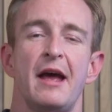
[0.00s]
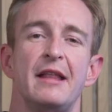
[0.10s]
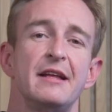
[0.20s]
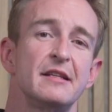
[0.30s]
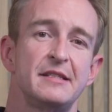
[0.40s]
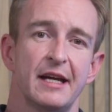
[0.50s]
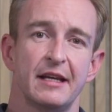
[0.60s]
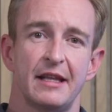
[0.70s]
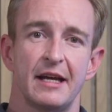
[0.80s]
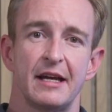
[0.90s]
And then the
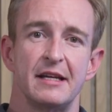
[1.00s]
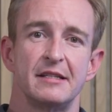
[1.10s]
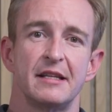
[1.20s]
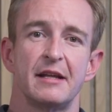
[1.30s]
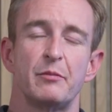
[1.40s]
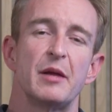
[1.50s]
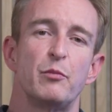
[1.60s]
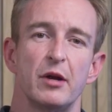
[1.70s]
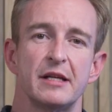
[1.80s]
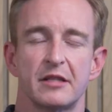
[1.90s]
second thing is that it
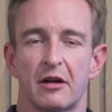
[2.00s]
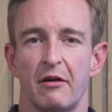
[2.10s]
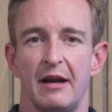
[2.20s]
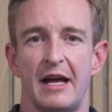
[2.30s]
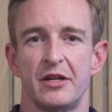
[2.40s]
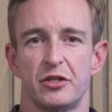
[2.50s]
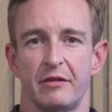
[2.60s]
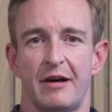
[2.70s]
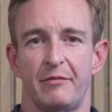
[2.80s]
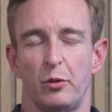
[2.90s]
brings the correlation
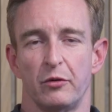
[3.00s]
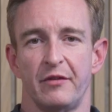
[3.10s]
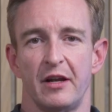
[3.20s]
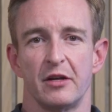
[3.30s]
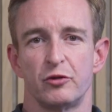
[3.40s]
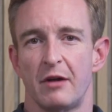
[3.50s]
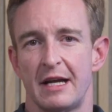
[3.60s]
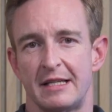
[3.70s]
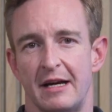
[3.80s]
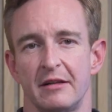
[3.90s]
of our portfolios
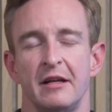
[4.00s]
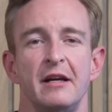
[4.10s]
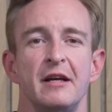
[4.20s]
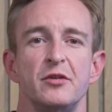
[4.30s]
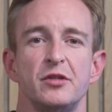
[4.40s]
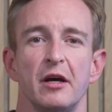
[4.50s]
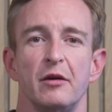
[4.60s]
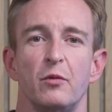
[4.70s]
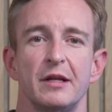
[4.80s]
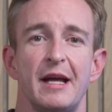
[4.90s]
right down. So
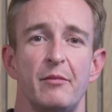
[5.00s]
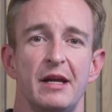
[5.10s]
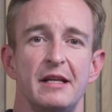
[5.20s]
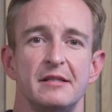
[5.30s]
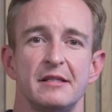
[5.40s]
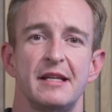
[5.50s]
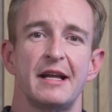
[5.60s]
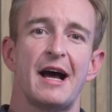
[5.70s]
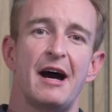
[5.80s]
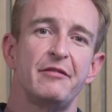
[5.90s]
what that means is
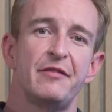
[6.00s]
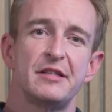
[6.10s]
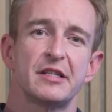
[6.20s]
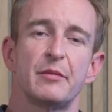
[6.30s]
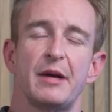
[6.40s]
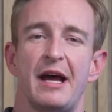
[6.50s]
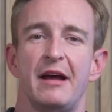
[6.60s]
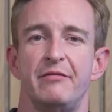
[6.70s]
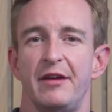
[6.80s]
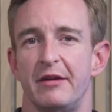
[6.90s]
that our funds are going to
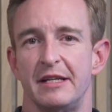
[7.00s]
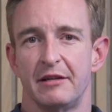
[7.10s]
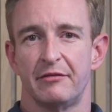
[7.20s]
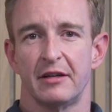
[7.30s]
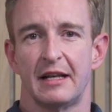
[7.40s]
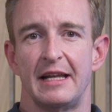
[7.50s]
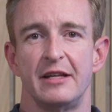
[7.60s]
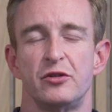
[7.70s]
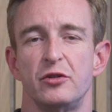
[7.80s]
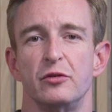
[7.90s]
behave very differently
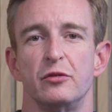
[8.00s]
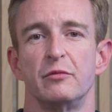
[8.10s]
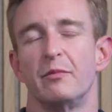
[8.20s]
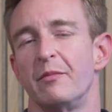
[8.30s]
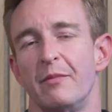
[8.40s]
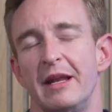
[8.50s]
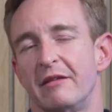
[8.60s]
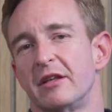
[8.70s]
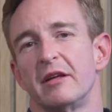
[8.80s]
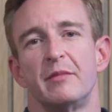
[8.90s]
to many
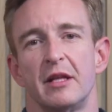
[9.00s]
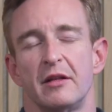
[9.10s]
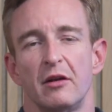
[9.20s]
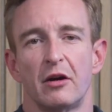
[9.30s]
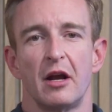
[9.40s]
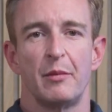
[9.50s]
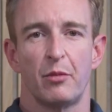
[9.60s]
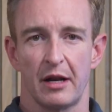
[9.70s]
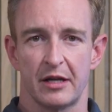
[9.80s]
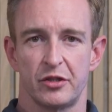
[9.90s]
of the long-only
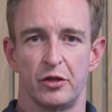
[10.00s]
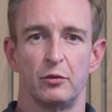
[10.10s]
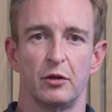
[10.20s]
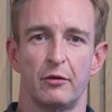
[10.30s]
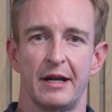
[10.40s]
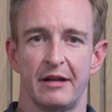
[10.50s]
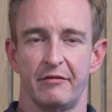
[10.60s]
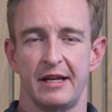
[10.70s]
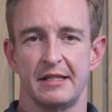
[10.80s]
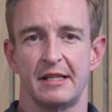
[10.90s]
products you will already
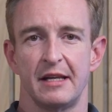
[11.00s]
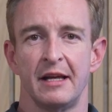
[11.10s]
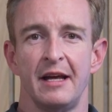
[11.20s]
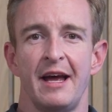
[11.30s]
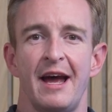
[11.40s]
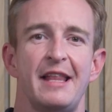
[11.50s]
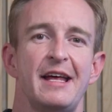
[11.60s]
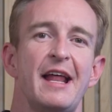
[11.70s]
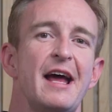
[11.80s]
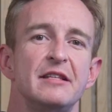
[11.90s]
invest in. And
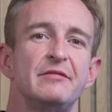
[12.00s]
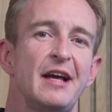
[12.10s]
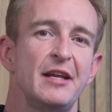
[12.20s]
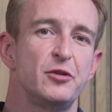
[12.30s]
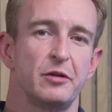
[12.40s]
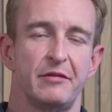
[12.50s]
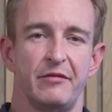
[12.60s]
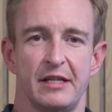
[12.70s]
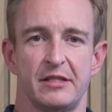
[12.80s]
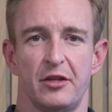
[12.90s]
that adds value to an
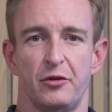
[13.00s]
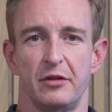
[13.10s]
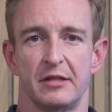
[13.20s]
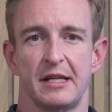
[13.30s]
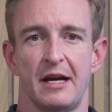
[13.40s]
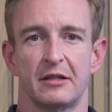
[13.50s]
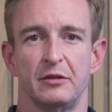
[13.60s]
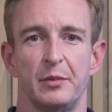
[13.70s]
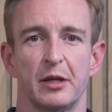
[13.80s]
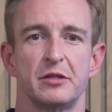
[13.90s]
investor through the
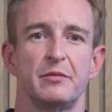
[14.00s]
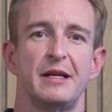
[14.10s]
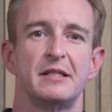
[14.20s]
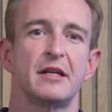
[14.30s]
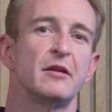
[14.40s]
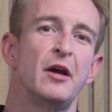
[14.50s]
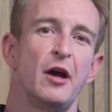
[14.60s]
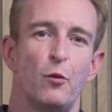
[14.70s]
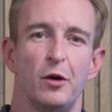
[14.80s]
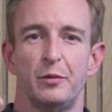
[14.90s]
cycle because it means that
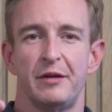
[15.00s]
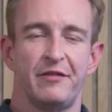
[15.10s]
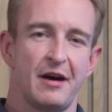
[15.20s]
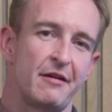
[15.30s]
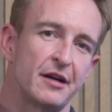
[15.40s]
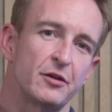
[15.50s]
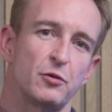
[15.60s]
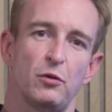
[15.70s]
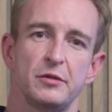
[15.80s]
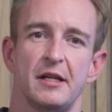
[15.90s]
we'll be firing on
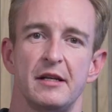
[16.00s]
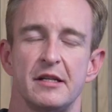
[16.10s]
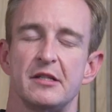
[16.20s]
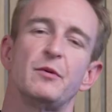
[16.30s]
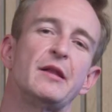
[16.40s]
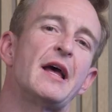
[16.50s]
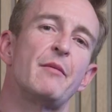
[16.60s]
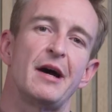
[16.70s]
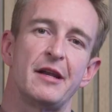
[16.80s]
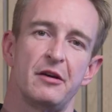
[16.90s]
all cylinders when they
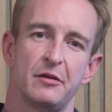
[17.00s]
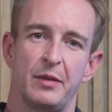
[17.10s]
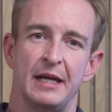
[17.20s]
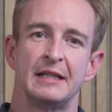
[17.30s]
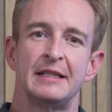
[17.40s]
might not be.